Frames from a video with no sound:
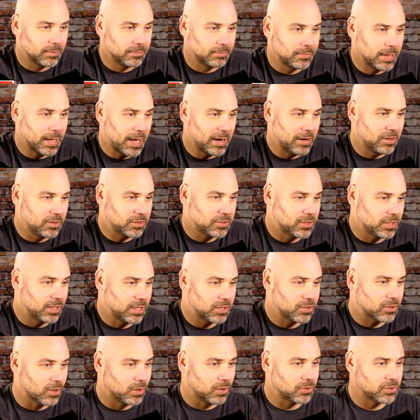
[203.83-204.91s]
Had an
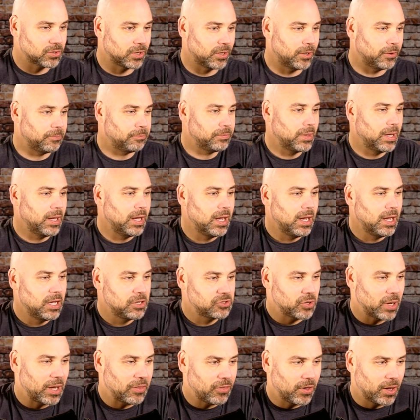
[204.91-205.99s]
assist also. So
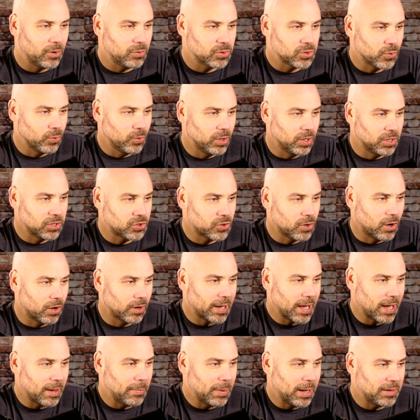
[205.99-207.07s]
I thought it was a really strong
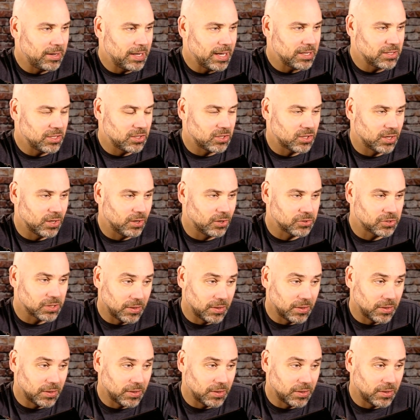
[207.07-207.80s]
game by Desi Sills.